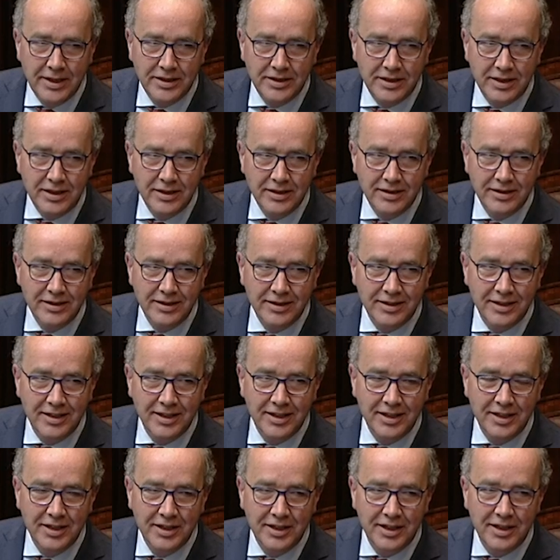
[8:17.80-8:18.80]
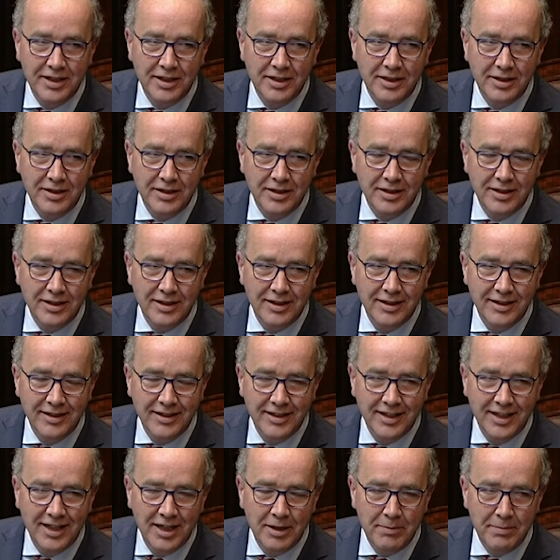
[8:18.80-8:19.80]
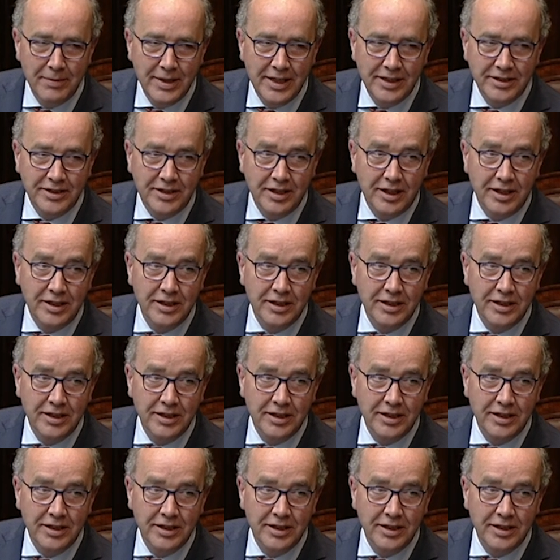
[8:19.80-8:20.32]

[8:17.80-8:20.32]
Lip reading: that you're doing, that you're peddling that because